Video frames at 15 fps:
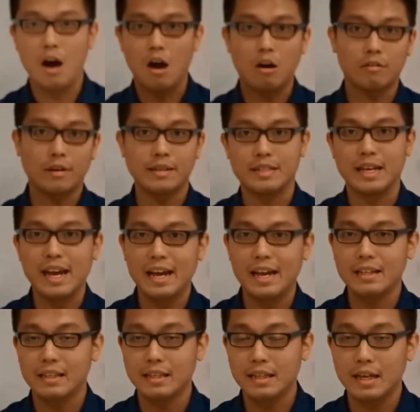Alright,
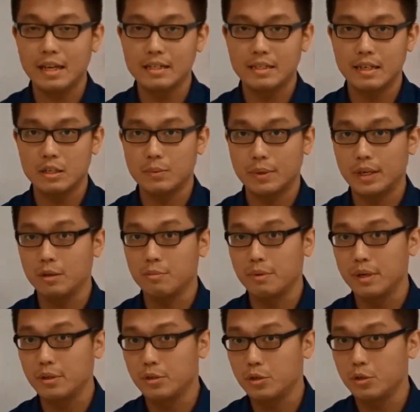and the last test we're going to
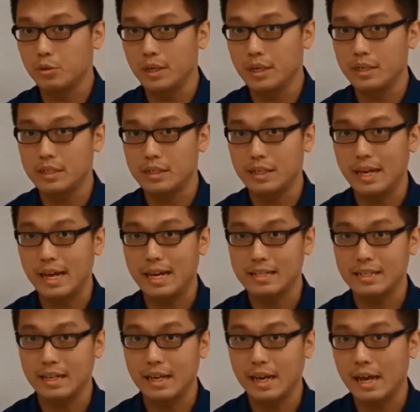bring to you is the
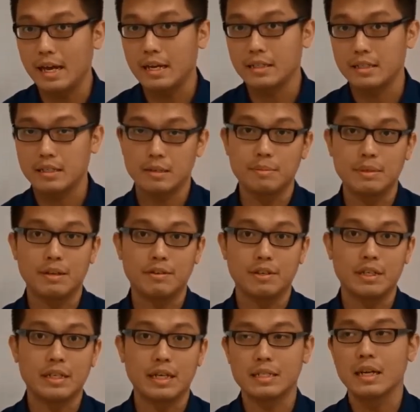SAS
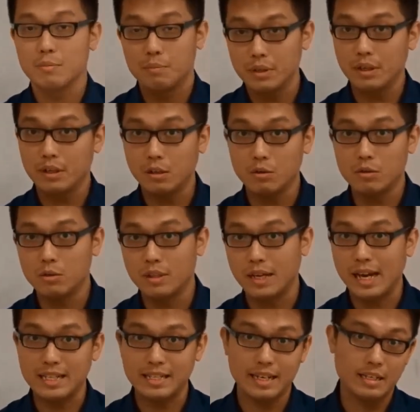similarity test. Pretty close to the
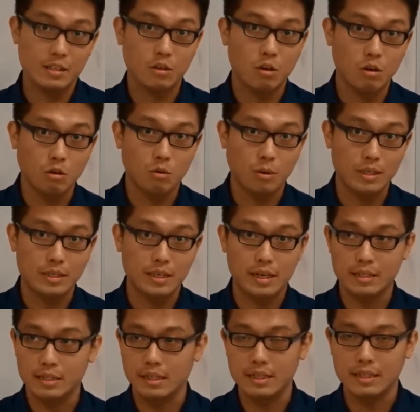SAS congruence
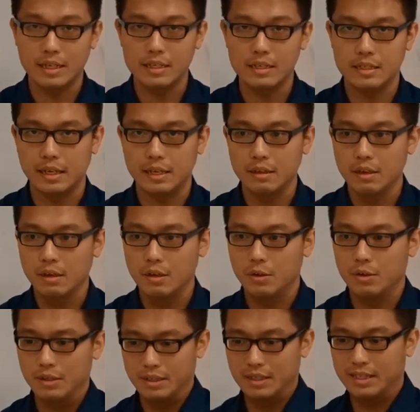test in the sense that
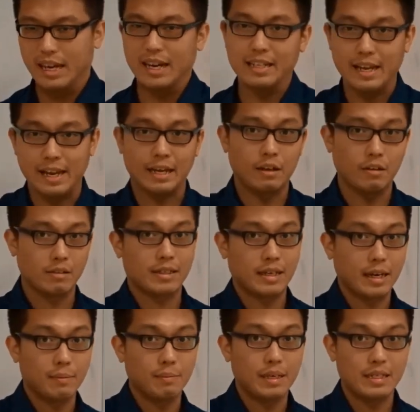side angle
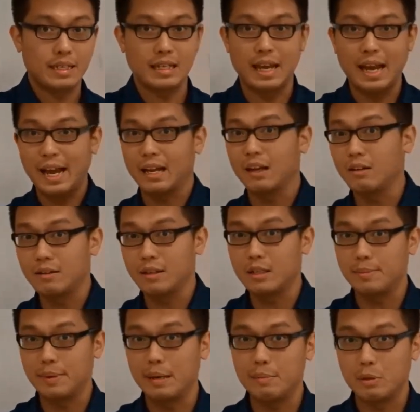side means that the angle needs
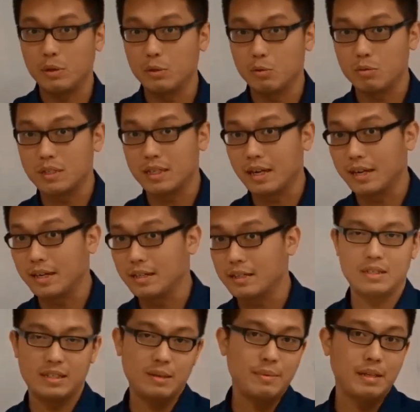to be in between two sides.
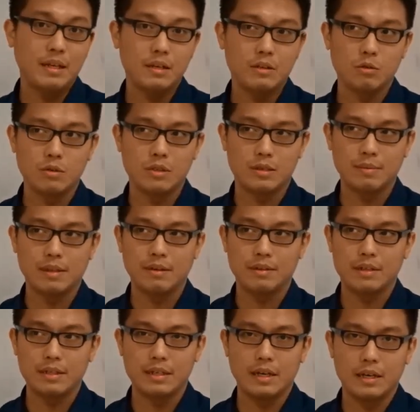Similar to
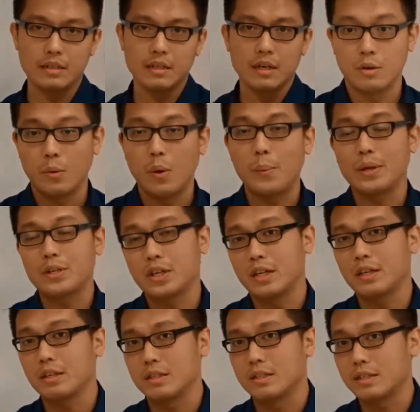similarity test, when we're
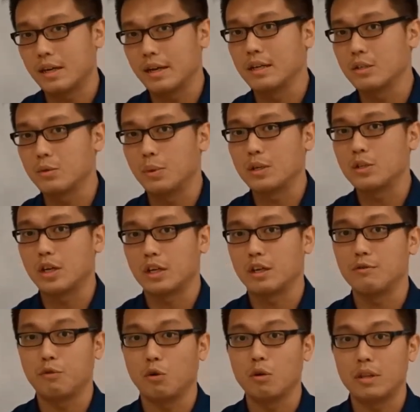checking the sides, we are
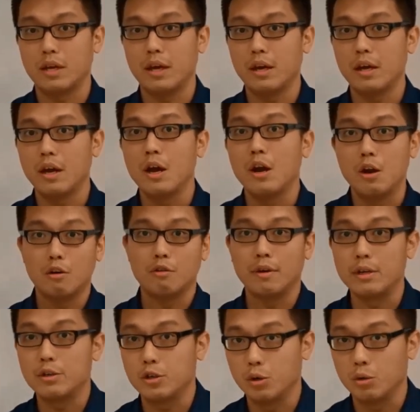checking for their
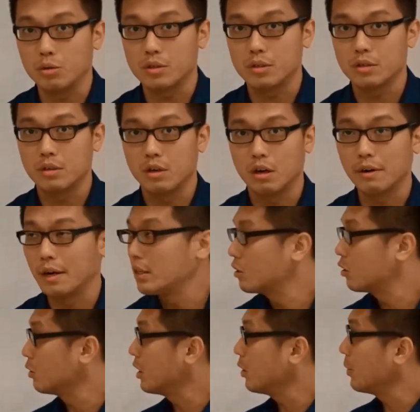ratios. Alright,
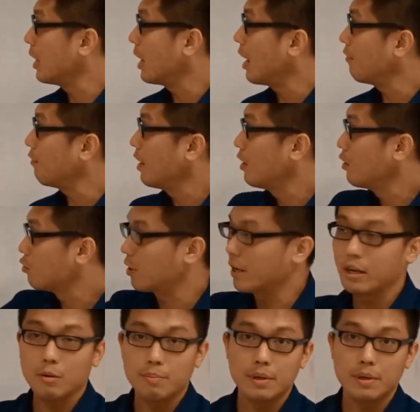so here we have triangle